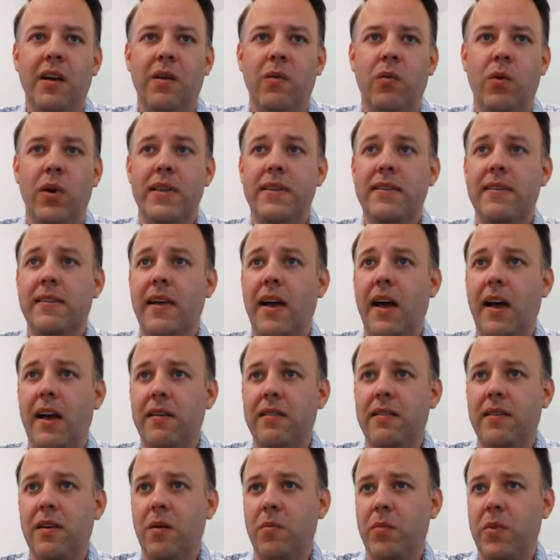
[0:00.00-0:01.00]
What
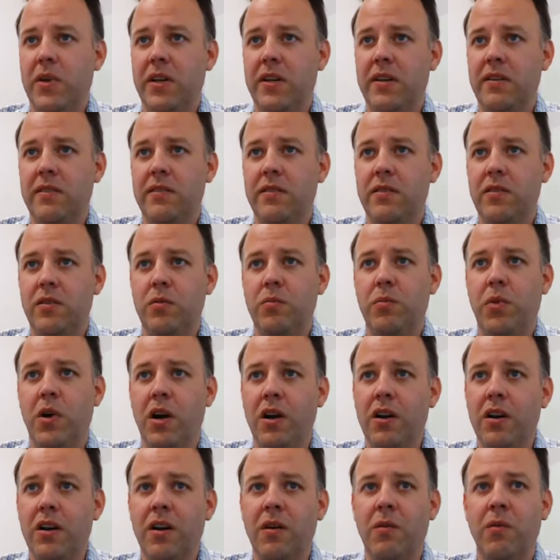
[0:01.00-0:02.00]
SaaS companies do you
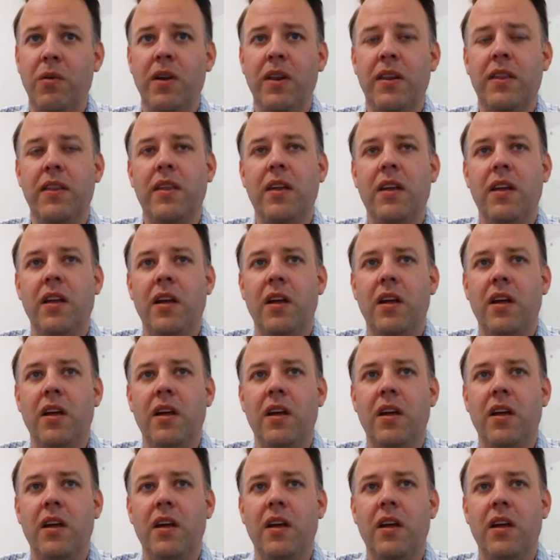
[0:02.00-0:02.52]
partner with?